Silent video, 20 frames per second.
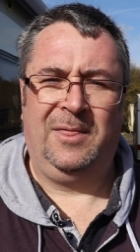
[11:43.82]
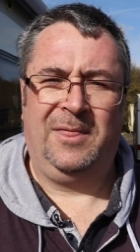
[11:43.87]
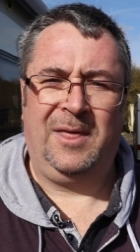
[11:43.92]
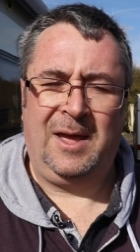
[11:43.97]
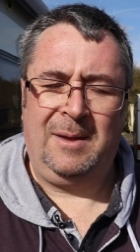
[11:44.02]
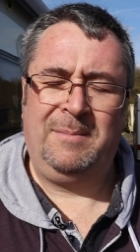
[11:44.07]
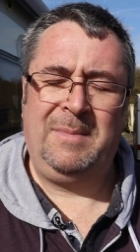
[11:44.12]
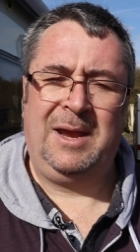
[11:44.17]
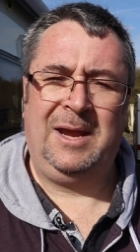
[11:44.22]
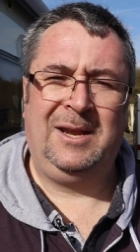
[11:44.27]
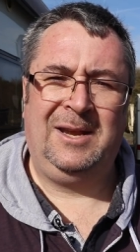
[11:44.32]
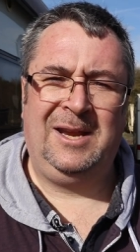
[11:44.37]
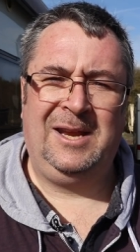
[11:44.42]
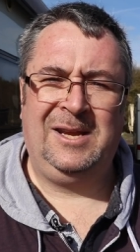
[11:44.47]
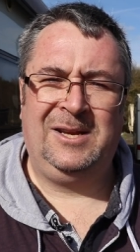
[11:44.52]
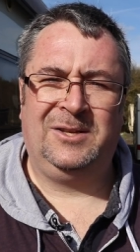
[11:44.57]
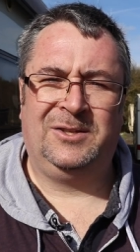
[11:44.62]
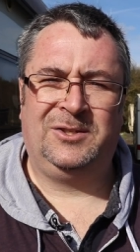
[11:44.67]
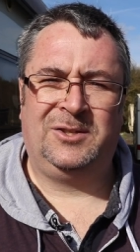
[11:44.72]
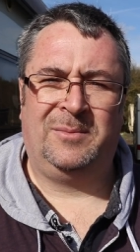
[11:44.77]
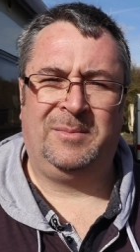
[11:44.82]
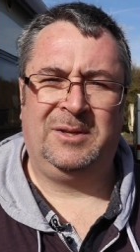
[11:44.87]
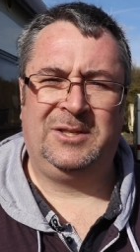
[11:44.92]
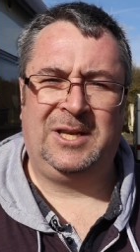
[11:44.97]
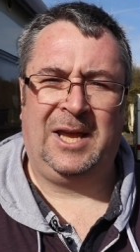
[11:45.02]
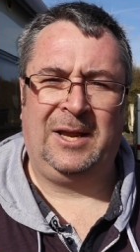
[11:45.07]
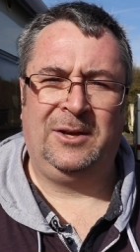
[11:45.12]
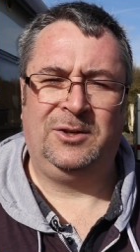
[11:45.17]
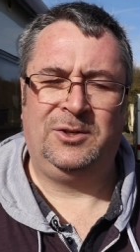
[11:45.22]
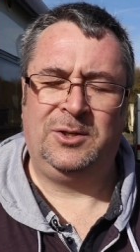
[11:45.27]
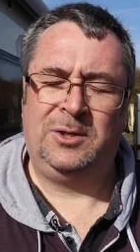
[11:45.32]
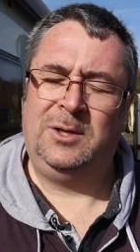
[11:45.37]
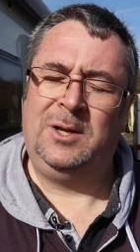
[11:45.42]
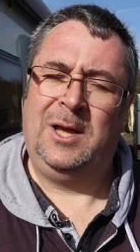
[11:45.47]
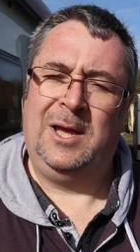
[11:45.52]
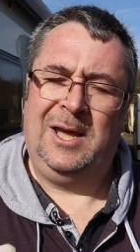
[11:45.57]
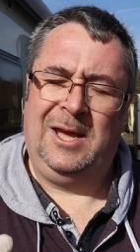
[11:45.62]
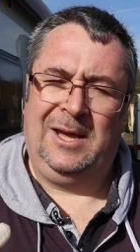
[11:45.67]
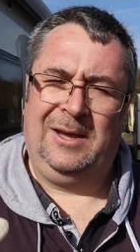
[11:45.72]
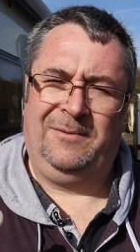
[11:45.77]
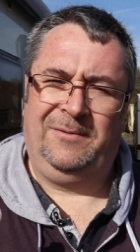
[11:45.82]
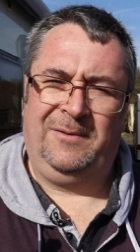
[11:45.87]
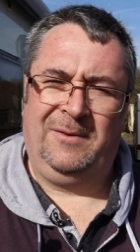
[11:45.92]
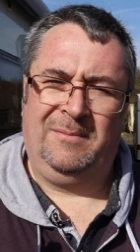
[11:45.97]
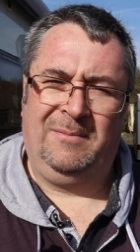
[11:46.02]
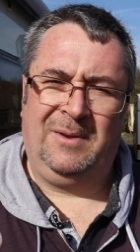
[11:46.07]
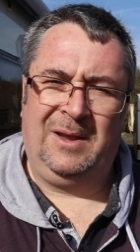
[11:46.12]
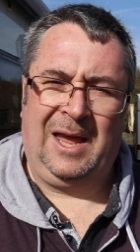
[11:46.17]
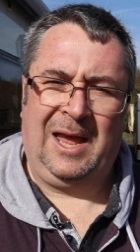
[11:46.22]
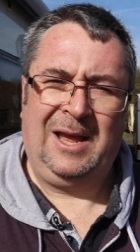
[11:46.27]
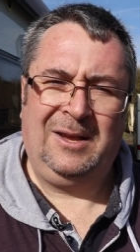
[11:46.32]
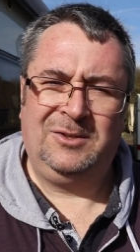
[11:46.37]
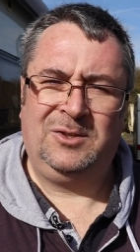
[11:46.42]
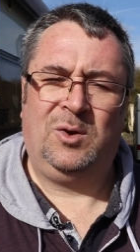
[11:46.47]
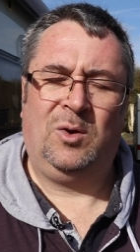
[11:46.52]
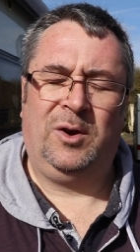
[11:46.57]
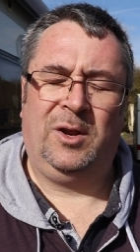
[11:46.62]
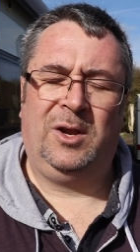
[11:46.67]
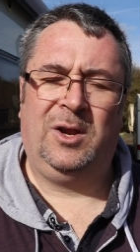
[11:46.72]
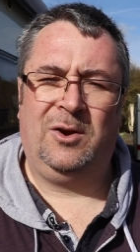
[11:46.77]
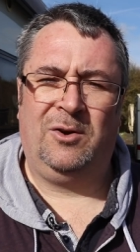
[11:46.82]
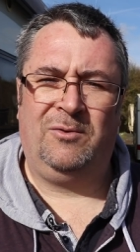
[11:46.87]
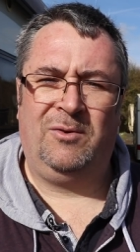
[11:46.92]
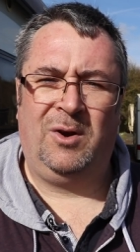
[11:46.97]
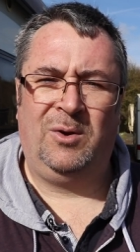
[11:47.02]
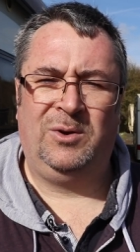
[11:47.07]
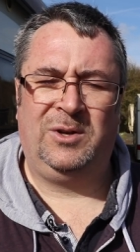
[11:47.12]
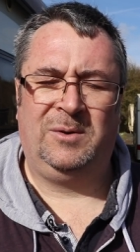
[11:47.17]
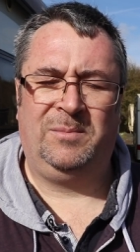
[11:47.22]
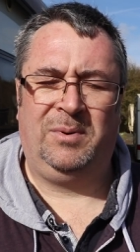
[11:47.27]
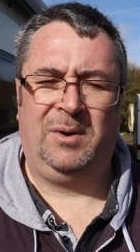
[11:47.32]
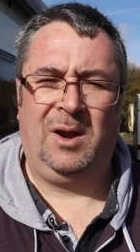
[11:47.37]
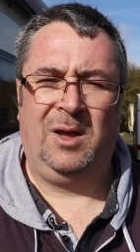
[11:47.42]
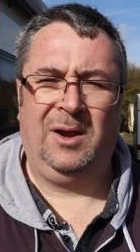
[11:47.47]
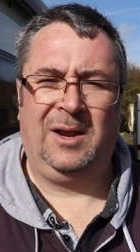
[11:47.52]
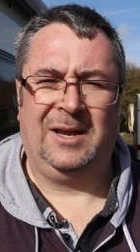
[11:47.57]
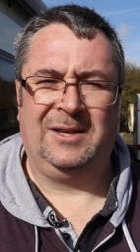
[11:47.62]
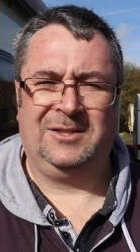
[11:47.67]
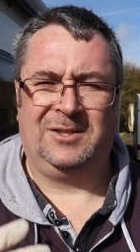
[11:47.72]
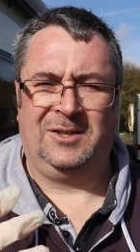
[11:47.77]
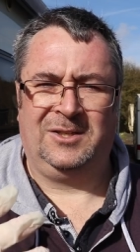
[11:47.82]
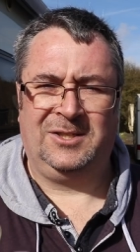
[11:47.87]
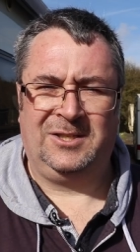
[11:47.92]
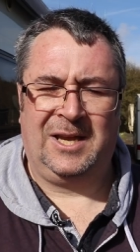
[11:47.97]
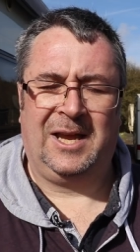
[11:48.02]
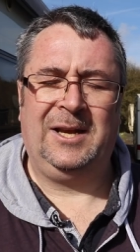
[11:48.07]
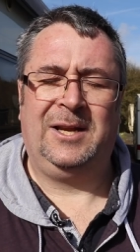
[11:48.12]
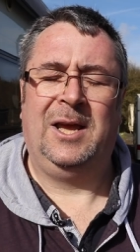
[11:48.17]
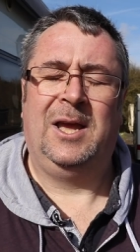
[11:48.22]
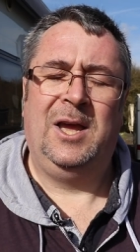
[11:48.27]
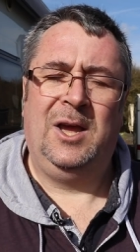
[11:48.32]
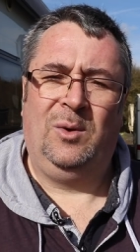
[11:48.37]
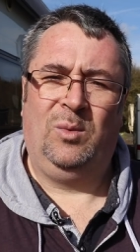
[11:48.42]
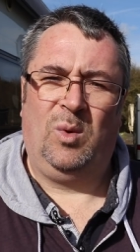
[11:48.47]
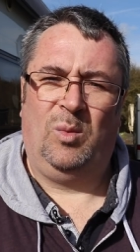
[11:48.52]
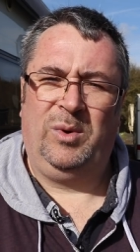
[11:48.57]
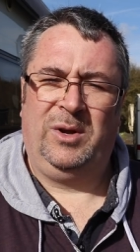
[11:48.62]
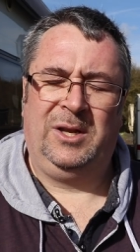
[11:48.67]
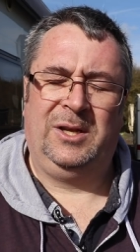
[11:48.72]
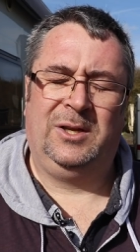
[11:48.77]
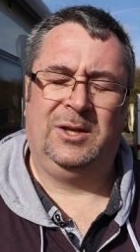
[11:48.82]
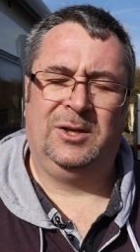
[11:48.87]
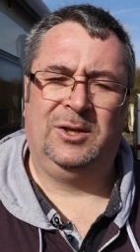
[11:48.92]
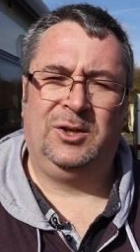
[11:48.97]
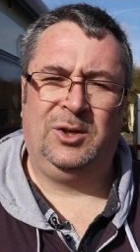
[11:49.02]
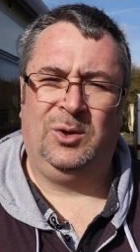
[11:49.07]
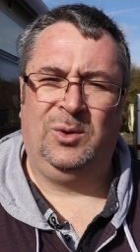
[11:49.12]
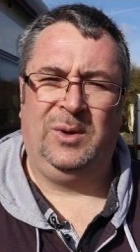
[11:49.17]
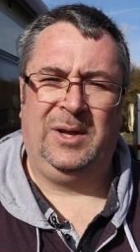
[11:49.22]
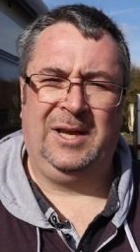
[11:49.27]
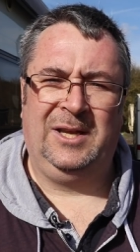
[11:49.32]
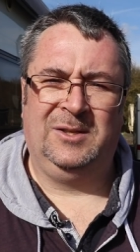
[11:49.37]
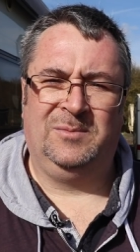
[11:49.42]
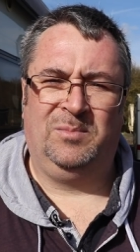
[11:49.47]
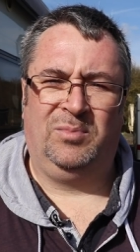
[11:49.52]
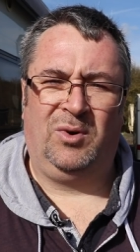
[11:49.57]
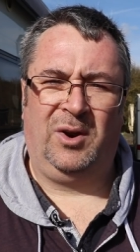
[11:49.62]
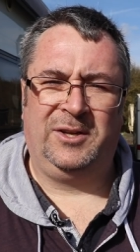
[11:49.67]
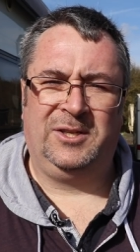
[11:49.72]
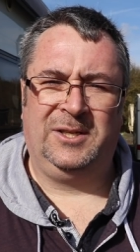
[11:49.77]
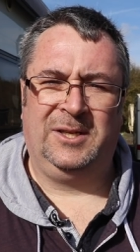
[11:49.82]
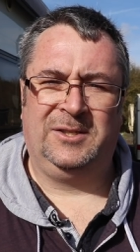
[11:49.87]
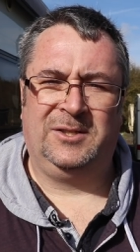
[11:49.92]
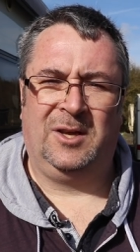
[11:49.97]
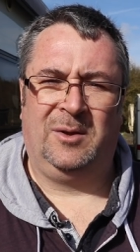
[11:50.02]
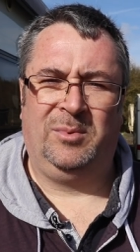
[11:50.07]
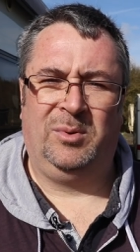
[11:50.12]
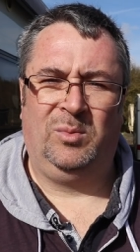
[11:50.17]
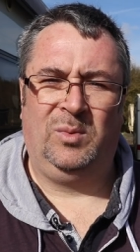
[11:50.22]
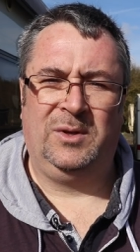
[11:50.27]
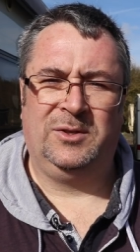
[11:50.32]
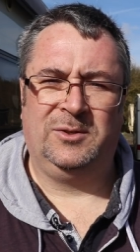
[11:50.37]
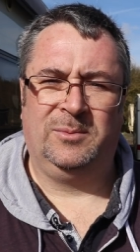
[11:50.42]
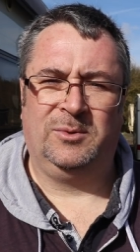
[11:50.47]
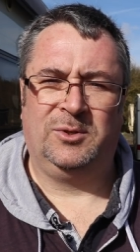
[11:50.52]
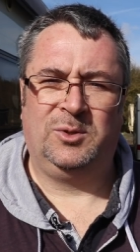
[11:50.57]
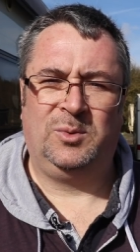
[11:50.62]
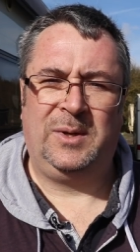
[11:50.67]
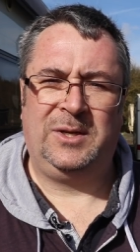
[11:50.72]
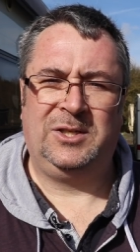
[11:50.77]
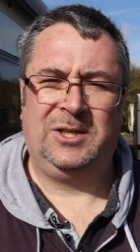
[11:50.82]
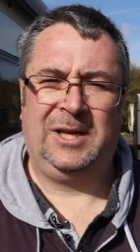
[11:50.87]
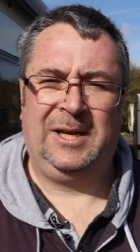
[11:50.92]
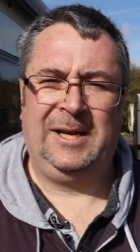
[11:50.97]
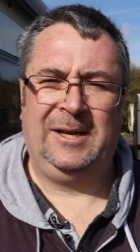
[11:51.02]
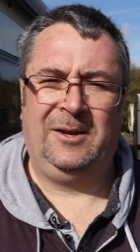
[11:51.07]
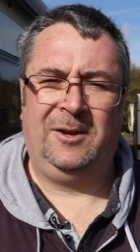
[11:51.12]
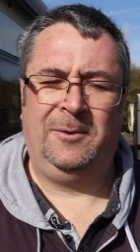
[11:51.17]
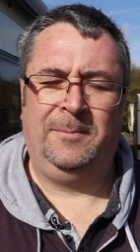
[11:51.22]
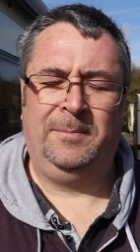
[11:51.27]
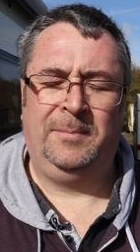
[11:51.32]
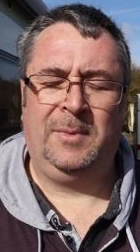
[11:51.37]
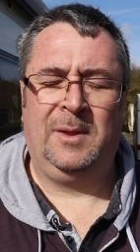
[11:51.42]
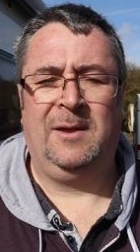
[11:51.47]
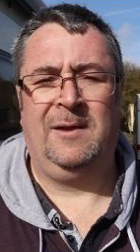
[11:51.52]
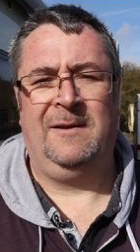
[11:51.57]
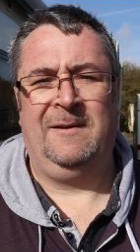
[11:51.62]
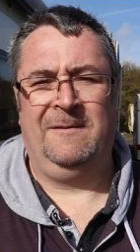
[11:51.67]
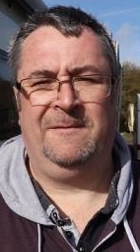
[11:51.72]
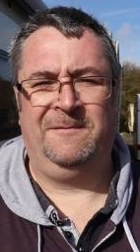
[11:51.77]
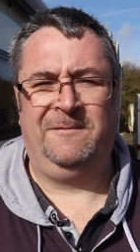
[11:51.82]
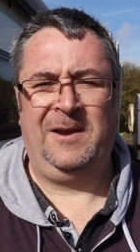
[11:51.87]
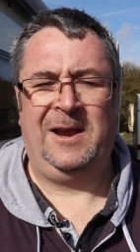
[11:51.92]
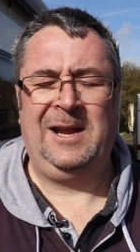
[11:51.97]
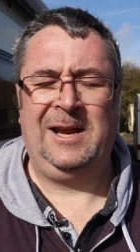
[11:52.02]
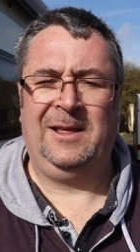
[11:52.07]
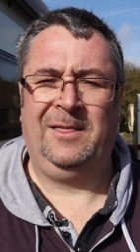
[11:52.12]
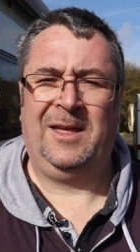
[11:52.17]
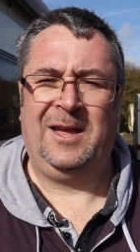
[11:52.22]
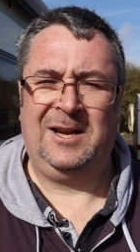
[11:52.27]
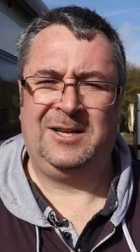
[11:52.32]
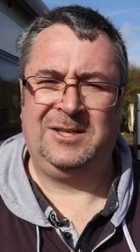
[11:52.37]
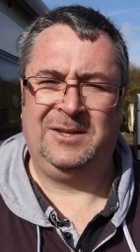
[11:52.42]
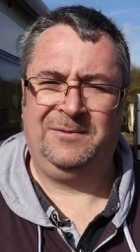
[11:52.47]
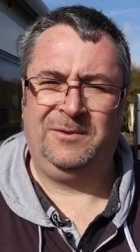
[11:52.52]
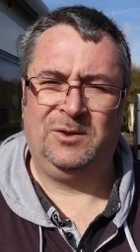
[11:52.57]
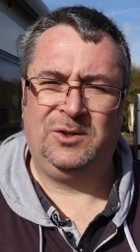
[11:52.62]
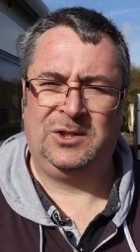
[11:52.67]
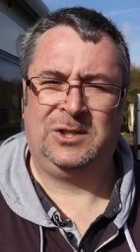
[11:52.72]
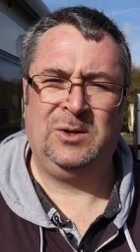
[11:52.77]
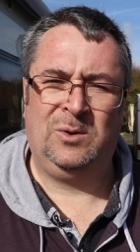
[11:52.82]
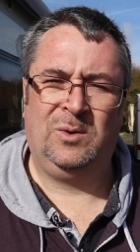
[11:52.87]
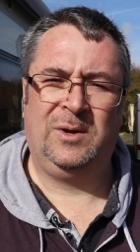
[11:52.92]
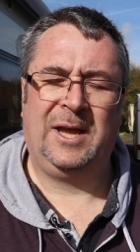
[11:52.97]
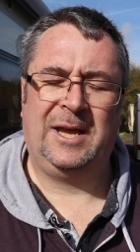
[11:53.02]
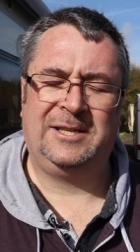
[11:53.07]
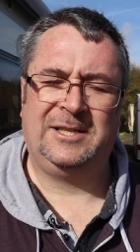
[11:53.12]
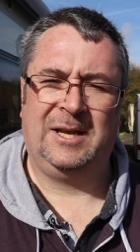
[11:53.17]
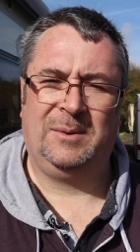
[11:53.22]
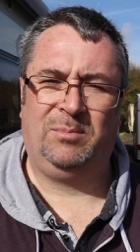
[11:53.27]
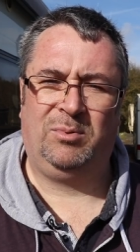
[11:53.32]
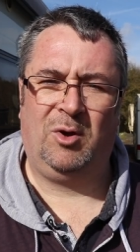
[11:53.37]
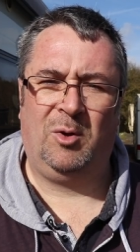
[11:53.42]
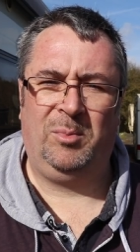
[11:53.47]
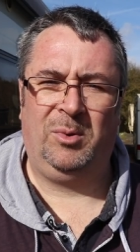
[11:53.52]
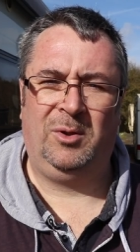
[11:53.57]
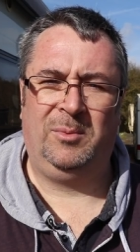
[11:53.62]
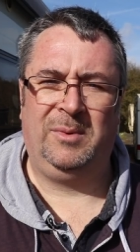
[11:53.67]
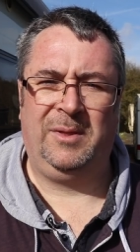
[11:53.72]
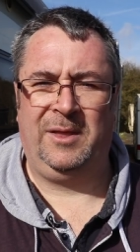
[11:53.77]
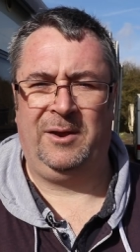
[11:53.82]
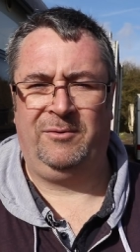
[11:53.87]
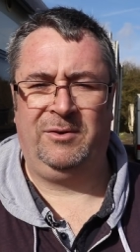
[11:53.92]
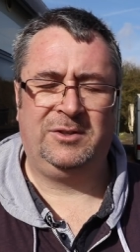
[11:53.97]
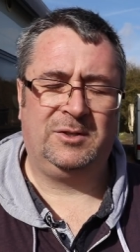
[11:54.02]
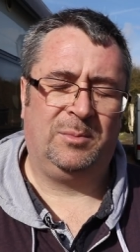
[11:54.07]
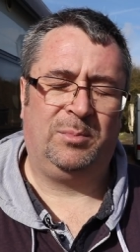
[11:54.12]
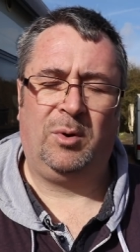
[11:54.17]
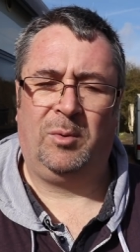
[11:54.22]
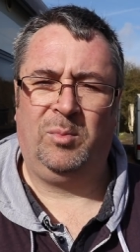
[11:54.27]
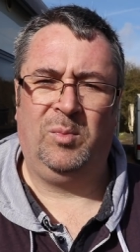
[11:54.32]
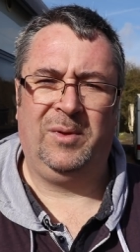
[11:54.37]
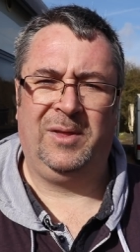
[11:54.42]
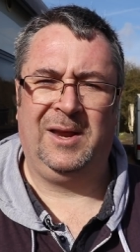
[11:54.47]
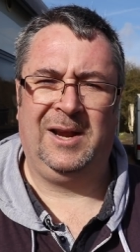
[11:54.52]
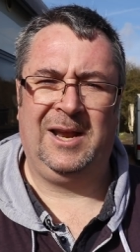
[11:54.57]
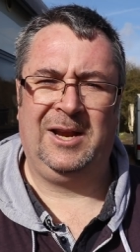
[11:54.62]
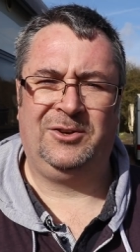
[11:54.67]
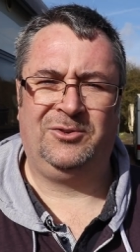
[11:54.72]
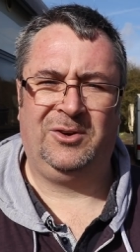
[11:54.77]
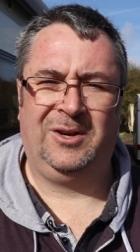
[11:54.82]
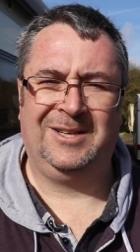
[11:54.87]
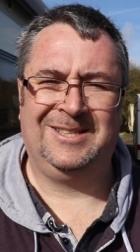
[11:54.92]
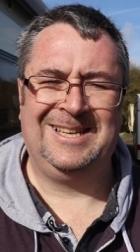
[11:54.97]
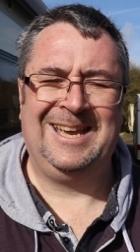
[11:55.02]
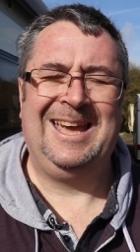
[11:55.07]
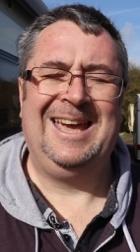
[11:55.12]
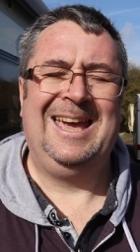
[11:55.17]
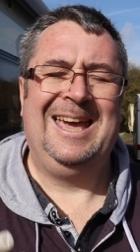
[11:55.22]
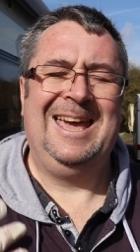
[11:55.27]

That may need some attention. If it has got a corroded plug, as I said, what we can do is brighten it up with some switch cleaner. Failing that, if you still get a problem and there is a problem with the electrics,